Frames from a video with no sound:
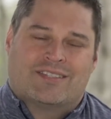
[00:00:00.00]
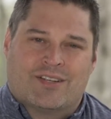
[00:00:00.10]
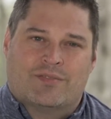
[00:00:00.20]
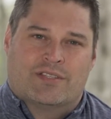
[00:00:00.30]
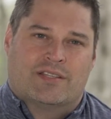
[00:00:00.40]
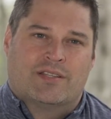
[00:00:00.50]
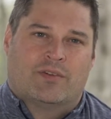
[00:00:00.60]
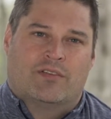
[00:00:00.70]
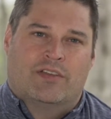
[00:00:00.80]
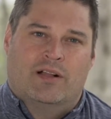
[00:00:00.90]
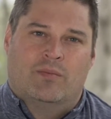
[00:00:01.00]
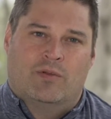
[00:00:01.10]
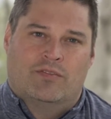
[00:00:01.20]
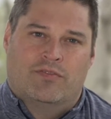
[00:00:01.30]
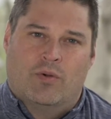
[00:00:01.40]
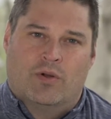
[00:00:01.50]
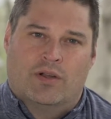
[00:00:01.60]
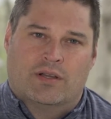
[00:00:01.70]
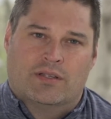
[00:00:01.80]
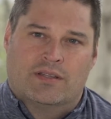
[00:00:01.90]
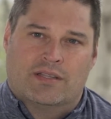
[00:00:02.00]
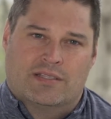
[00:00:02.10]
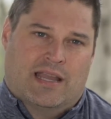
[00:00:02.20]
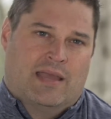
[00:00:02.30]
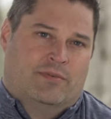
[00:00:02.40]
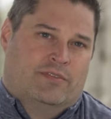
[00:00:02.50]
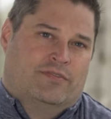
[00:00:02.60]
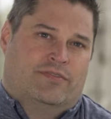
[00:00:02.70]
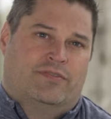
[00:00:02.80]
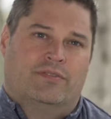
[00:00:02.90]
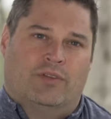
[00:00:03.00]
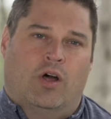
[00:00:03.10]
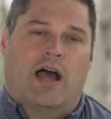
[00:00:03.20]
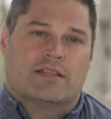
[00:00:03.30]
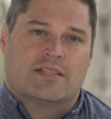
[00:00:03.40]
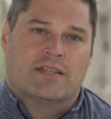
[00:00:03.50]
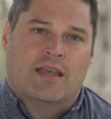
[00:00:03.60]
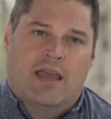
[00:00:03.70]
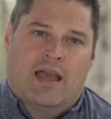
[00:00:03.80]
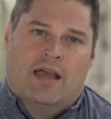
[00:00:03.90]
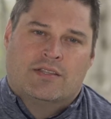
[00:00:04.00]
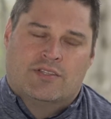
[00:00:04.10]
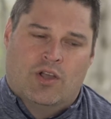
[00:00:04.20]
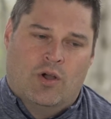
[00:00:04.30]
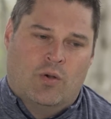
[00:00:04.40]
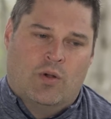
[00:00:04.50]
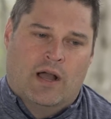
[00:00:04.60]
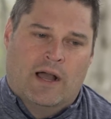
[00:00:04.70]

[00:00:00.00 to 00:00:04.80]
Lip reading: services that were available for this type of loss. So